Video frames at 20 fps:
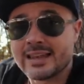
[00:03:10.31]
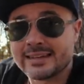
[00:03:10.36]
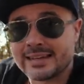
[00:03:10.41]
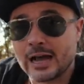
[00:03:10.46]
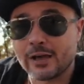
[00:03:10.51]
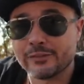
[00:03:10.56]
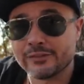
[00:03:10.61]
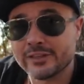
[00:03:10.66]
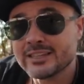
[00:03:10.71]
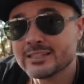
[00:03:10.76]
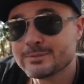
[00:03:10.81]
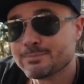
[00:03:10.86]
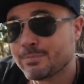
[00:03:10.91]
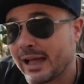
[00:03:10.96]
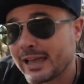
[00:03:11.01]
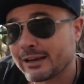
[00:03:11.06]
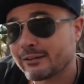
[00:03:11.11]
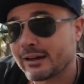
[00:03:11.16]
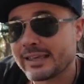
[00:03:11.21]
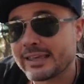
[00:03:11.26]
Now this
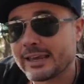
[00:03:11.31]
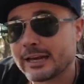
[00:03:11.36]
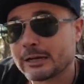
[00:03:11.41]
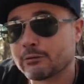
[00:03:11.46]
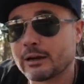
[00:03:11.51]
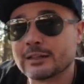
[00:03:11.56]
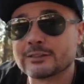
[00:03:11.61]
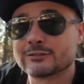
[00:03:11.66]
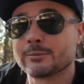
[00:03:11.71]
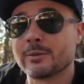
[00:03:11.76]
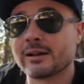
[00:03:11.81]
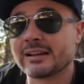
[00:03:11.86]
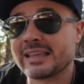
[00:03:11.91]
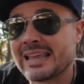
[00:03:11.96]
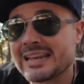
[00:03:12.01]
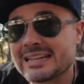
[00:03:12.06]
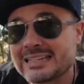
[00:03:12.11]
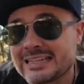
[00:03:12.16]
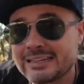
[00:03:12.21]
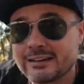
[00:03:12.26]
bike right here runs for about
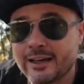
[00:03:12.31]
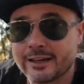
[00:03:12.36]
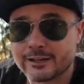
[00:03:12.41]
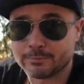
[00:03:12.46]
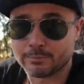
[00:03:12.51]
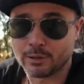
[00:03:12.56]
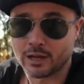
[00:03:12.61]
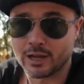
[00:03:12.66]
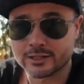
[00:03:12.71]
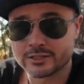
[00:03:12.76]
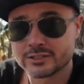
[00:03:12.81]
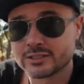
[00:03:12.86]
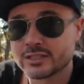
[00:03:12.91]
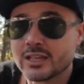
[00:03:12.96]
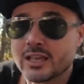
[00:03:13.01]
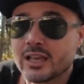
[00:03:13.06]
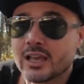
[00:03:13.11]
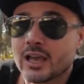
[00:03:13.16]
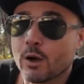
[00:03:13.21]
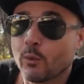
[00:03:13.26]
eighteen hundred bucks,
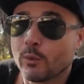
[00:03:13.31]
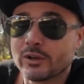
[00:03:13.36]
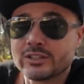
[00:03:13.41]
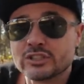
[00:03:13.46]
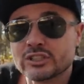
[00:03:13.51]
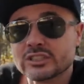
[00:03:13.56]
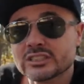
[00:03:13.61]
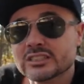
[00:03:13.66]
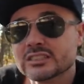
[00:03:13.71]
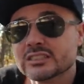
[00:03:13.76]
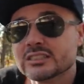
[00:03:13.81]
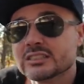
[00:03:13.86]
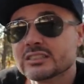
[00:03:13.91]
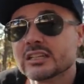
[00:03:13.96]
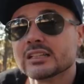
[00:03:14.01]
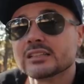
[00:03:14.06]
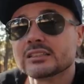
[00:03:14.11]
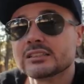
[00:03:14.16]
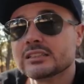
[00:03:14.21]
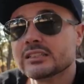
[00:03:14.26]
which is
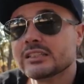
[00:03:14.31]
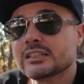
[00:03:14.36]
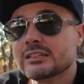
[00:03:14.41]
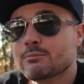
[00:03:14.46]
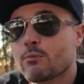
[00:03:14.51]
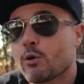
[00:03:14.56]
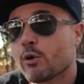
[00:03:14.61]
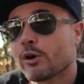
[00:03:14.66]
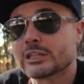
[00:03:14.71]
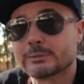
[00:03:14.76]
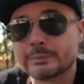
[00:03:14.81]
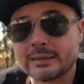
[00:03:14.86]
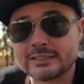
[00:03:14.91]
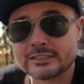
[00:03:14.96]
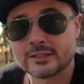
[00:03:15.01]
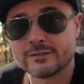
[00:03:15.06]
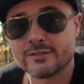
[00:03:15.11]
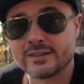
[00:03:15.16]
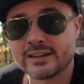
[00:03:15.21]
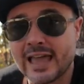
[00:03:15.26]
a little more
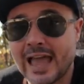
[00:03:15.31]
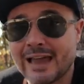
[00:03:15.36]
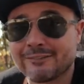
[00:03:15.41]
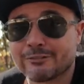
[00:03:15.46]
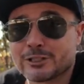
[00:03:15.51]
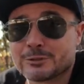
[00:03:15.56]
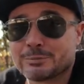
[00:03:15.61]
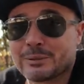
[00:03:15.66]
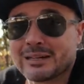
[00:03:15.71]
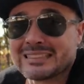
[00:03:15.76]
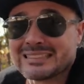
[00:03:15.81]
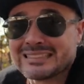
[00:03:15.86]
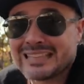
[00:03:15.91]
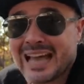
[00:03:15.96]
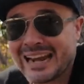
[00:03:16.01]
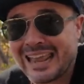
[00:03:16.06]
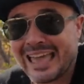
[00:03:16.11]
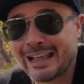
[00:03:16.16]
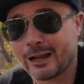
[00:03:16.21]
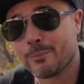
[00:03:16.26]
expensive than average, but it's
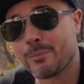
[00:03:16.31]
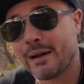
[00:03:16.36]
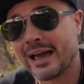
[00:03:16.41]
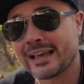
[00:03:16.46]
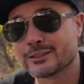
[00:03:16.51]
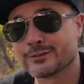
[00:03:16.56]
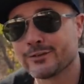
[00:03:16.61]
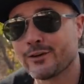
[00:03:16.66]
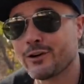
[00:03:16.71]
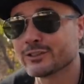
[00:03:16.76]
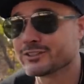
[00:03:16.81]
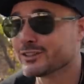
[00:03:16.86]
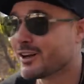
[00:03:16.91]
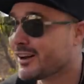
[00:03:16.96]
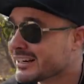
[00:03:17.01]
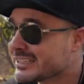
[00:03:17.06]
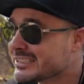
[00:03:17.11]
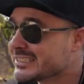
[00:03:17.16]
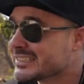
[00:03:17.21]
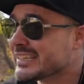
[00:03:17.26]
not Ecobike's fault.
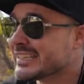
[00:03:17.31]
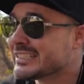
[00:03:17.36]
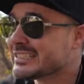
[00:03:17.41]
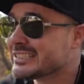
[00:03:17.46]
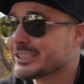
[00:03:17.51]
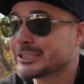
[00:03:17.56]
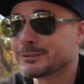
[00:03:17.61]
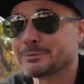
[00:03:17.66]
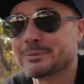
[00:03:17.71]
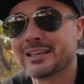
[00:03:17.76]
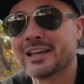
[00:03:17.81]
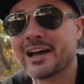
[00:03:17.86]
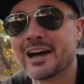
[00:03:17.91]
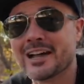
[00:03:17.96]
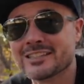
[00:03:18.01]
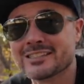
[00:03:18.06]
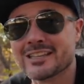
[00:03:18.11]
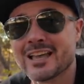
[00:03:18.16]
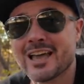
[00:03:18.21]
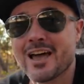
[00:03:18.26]
Honestly, it's just
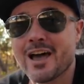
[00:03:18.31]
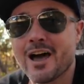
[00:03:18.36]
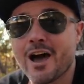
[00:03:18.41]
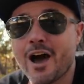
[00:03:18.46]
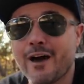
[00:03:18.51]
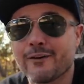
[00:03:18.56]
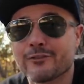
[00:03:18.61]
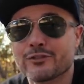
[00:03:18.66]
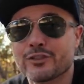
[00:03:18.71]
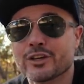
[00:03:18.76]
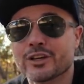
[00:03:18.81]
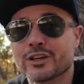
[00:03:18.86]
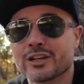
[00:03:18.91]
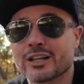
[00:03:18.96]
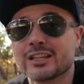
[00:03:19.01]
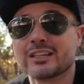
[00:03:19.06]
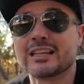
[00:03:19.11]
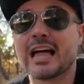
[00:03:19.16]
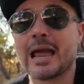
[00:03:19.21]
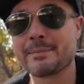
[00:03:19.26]
because of the
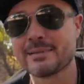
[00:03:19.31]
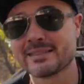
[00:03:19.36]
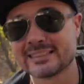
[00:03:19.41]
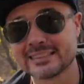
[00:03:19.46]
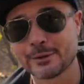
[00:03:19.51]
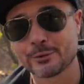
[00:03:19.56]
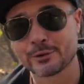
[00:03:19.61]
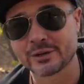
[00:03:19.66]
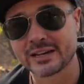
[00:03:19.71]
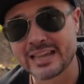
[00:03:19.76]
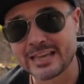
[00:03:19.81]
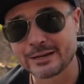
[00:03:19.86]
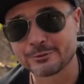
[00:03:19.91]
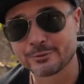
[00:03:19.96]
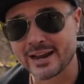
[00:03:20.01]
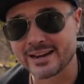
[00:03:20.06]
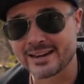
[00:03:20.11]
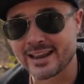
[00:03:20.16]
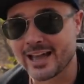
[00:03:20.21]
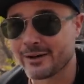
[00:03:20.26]
climate that we're in
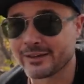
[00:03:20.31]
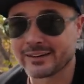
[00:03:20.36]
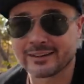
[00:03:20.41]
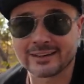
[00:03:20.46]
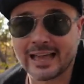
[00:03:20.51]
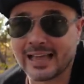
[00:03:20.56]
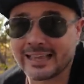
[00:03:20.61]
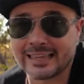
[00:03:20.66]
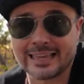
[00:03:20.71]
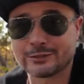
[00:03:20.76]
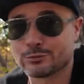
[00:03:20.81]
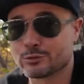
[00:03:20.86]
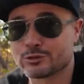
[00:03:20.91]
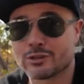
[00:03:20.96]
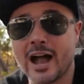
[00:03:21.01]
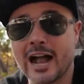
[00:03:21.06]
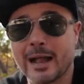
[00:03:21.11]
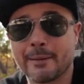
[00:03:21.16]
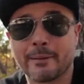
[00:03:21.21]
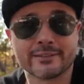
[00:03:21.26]
right now. And I guess we'll
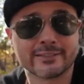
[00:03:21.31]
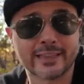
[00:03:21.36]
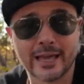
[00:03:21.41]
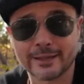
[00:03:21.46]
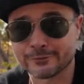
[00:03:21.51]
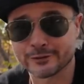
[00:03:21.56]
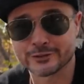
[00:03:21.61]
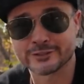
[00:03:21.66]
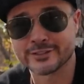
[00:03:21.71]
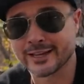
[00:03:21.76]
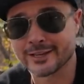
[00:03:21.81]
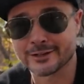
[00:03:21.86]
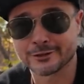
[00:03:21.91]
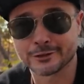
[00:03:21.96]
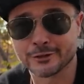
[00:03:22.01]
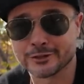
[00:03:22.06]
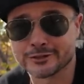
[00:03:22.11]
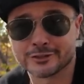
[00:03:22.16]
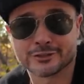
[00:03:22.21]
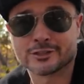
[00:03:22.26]
talk about that for a second
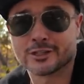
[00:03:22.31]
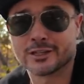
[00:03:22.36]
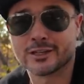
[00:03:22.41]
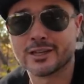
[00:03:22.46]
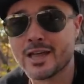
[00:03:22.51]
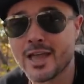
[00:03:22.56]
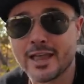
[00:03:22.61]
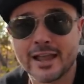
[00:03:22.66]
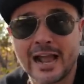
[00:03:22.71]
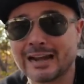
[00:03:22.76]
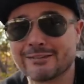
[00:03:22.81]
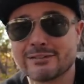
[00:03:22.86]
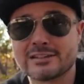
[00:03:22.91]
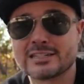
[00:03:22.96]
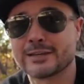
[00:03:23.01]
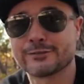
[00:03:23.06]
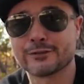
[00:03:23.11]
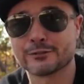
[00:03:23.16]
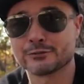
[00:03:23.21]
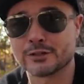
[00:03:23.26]
too. This is a kind of a
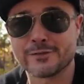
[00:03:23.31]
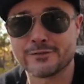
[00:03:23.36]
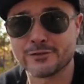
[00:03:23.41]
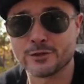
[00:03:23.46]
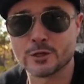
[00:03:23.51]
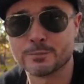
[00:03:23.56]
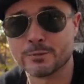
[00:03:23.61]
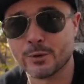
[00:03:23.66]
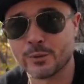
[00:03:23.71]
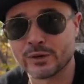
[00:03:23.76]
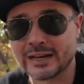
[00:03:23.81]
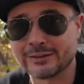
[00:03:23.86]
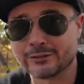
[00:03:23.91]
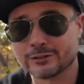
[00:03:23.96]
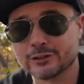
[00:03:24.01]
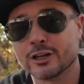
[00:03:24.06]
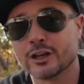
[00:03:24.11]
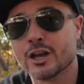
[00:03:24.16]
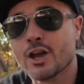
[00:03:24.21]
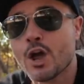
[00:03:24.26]
different review, but whatever.
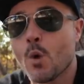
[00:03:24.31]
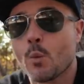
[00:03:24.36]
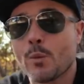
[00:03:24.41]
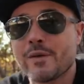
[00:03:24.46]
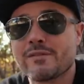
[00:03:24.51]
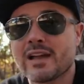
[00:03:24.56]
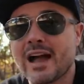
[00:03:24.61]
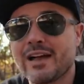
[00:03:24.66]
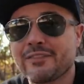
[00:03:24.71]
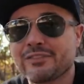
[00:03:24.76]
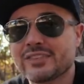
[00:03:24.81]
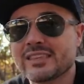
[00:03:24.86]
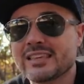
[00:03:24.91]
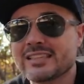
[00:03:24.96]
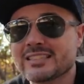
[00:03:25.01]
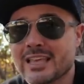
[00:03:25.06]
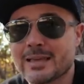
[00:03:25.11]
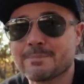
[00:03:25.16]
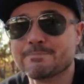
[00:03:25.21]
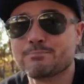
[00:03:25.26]
Look, we've got
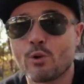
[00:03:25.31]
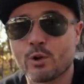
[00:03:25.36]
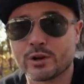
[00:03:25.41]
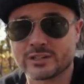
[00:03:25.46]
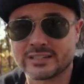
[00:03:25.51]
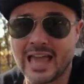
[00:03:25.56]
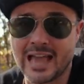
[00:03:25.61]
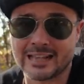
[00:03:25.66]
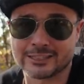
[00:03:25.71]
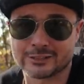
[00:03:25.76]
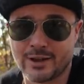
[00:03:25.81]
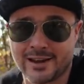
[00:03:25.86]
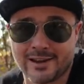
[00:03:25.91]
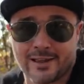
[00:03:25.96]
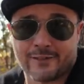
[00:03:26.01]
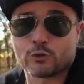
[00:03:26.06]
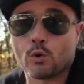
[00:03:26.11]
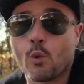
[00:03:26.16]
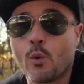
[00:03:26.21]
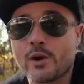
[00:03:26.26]
these import taxes right
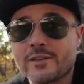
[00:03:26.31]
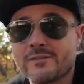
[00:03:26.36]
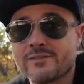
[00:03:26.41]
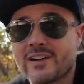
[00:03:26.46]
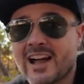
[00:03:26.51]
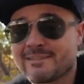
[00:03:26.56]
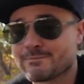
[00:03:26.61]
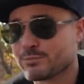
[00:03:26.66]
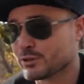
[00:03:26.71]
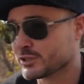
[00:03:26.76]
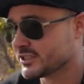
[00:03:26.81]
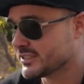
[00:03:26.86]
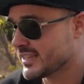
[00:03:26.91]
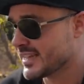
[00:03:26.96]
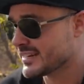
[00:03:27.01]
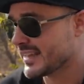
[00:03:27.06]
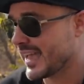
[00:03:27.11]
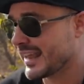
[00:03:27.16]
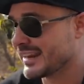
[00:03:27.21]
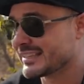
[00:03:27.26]
now, twenty-five
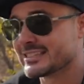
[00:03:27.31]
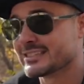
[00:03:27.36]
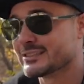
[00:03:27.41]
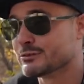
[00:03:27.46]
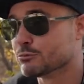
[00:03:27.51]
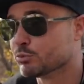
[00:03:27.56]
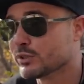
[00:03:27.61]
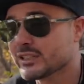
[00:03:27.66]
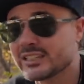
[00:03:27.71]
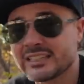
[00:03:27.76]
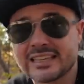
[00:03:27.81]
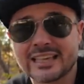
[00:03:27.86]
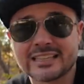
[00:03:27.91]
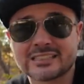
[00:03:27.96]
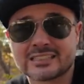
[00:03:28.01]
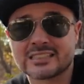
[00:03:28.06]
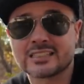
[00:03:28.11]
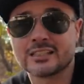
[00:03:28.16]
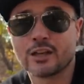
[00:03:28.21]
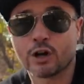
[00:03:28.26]
percent, and it's really,
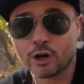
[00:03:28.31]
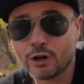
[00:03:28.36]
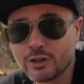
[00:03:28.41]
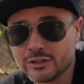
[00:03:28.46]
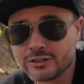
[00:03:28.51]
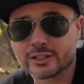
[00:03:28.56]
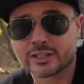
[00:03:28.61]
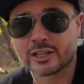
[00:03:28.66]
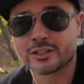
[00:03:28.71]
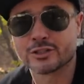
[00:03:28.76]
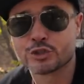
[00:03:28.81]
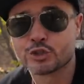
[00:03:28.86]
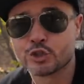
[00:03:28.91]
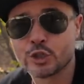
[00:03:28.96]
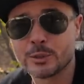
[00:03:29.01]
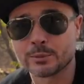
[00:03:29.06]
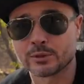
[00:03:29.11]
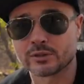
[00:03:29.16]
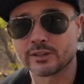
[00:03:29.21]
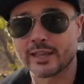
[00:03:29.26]
it's hurting the
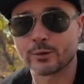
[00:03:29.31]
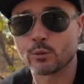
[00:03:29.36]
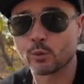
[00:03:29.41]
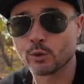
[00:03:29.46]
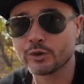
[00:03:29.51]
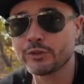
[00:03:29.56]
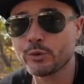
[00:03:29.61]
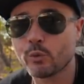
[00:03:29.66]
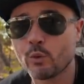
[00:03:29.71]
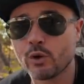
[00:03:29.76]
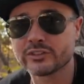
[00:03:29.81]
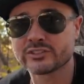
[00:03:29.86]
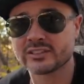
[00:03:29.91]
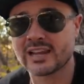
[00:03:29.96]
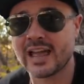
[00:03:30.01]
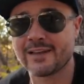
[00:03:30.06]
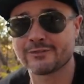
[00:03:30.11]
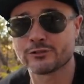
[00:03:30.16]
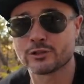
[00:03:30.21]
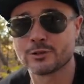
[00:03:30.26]
consumer. Like we're the ones that
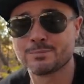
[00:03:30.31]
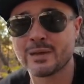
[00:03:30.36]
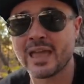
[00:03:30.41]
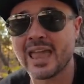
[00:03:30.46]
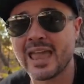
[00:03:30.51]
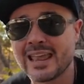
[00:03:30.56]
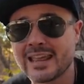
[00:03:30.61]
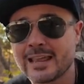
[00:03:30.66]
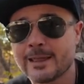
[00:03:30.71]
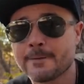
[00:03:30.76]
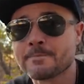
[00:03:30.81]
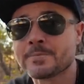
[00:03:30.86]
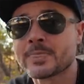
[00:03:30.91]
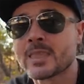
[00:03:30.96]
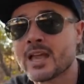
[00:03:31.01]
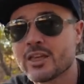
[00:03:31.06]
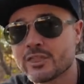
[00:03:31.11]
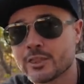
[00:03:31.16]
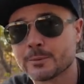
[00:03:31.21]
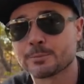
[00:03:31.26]
have to pay
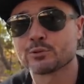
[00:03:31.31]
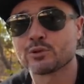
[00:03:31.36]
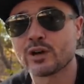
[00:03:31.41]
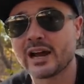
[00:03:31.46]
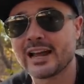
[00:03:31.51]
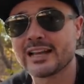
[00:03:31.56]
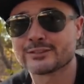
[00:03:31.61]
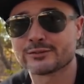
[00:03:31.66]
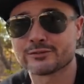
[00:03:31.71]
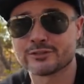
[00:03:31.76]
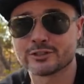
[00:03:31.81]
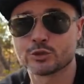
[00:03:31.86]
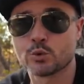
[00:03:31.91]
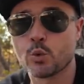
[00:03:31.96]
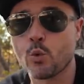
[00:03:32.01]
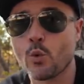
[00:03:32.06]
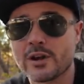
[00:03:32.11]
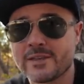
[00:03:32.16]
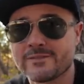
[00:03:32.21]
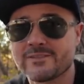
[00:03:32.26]
the price for this
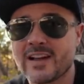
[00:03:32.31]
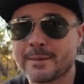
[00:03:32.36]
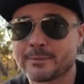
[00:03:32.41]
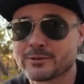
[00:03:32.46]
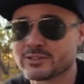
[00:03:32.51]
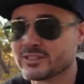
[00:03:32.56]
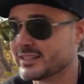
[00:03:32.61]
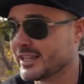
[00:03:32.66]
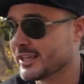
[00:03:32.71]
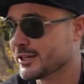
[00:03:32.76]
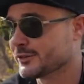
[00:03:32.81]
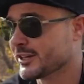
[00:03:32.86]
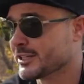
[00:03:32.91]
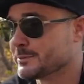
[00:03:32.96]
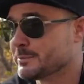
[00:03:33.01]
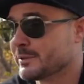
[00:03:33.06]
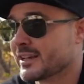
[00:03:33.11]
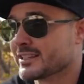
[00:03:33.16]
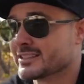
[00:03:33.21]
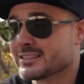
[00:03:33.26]
twenty-five percent increase
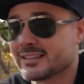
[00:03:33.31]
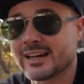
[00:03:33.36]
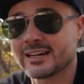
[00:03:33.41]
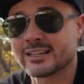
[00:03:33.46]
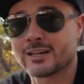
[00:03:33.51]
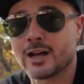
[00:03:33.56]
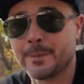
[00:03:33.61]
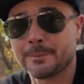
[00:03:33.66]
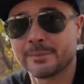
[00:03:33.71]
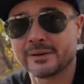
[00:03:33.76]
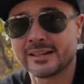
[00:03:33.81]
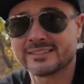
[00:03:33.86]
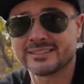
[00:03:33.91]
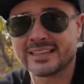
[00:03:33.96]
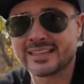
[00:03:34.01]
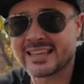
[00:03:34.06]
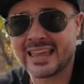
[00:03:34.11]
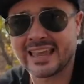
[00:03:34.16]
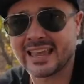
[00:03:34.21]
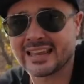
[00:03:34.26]
because a lot of companies,
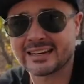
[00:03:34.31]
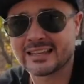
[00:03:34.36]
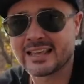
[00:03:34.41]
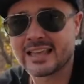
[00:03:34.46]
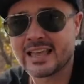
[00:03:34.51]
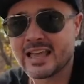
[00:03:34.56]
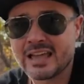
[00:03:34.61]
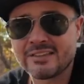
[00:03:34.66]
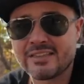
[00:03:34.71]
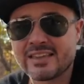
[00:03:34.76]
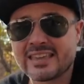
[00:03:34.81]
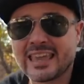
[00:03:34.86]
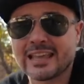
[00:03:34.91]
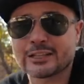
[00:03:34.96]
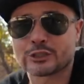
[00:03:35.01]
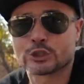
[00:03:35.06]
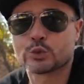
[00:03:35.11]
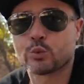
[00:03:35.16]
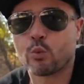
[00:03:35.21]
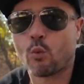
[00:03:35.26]
they can't, they
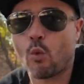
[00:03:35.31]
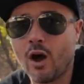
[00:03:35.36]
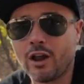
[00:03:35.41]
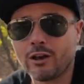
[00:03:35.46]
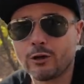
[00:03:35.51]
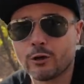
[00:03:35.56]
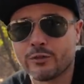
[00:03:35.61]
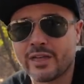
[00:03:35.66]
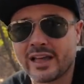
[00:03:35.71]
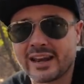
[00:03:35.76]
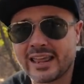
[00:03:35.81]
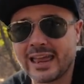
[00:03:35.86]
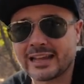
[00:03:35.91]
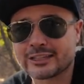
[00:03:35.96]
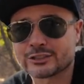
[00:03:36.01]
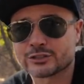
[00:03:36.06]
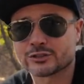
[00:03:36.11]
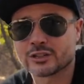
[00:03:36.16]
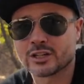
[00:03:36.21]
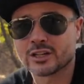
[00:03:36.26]
can't swallow that
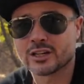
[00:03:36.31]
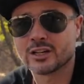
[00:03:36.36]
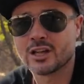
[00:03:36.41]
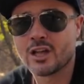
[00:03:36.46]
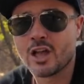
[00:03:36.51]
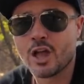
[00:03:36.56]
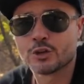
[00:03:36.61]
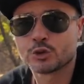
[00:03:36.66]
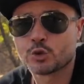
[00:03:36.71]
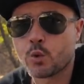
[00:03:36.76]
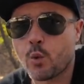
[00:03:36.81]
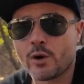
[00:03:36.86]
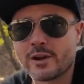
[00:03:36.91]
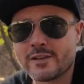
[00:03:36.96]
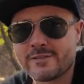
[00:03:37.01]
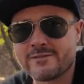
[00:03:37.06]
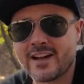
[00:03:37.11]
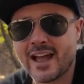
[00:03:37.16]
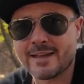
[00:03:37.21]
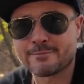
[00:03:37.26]
extra
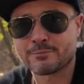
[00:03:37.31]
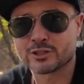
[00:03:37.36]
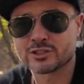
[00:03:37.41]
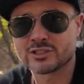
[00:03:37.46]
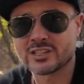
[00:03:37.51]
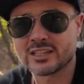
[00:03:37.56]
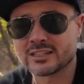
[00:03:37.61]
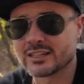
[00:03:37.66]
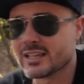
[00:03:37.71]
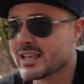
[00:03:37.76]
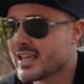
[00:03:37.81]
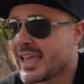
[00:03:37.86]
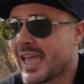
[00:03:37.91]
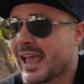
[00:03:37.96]
twenty-five percent.